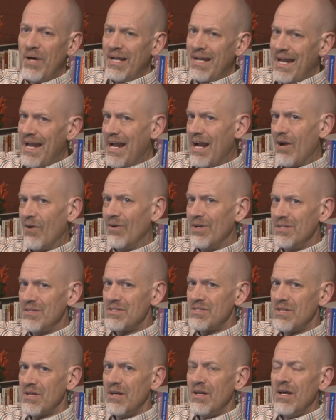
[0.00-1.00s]
but
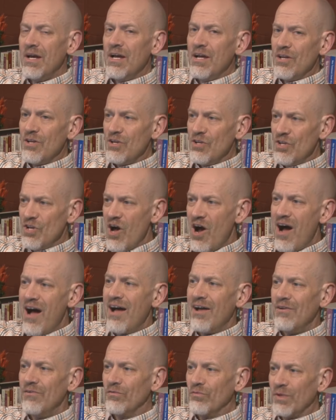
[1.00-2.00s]
errant
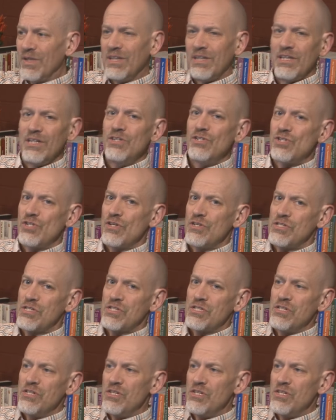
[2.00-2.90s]
non religious,